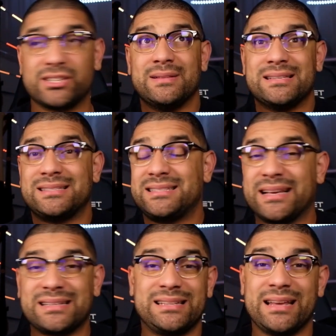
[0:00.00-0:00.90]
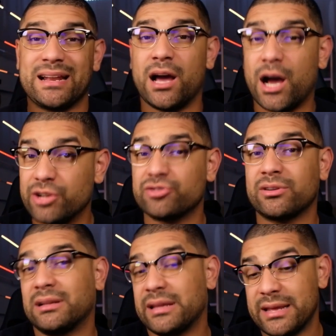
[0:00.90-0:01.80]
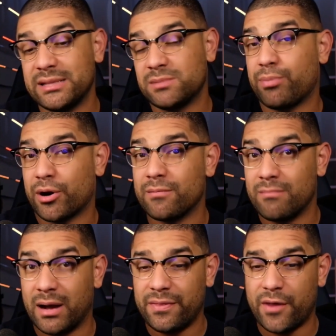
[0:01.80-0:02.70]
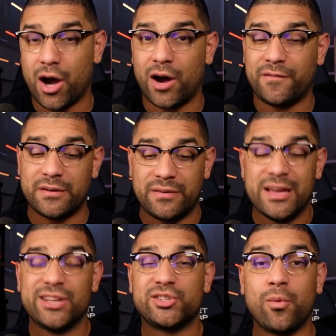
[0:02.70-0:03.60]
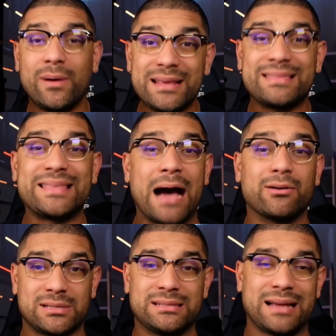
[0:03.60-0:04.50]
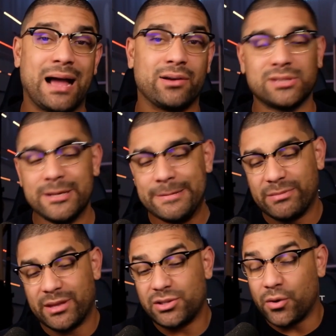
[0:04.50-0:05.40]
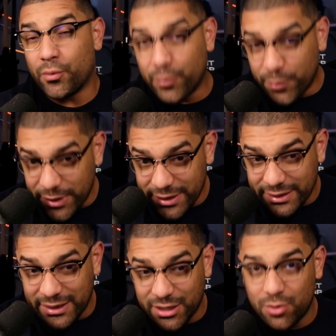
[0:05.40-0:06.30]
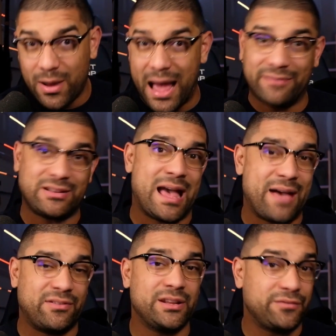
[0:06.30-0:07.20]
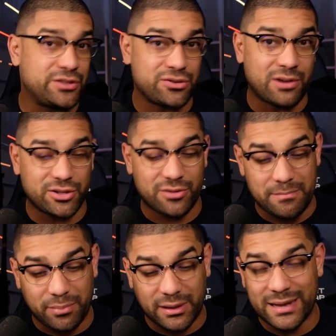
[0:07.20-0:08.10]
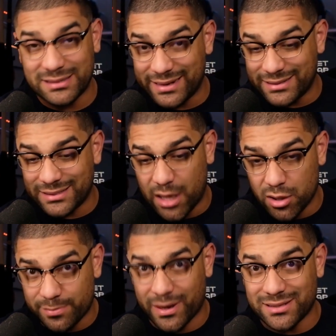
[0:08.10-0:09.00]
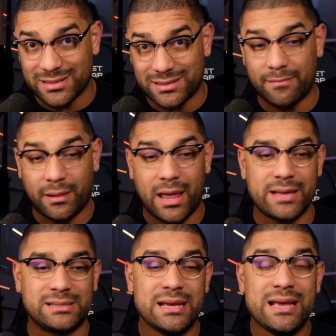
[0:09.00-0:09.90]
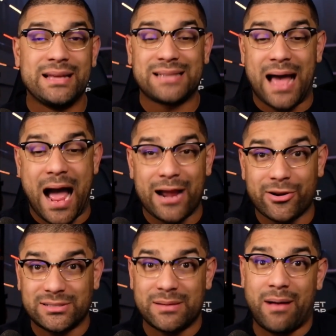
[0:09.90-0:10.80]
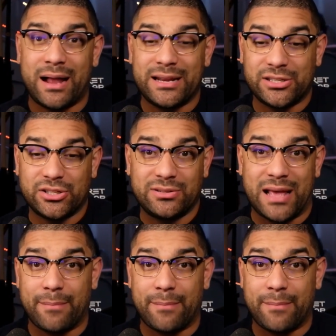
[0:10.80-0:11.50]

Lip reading: 60 and 100 leads per month off of 20,000 dials. And so really you have to have an infrastructure in place and a sales process in place to hire somebody to do that,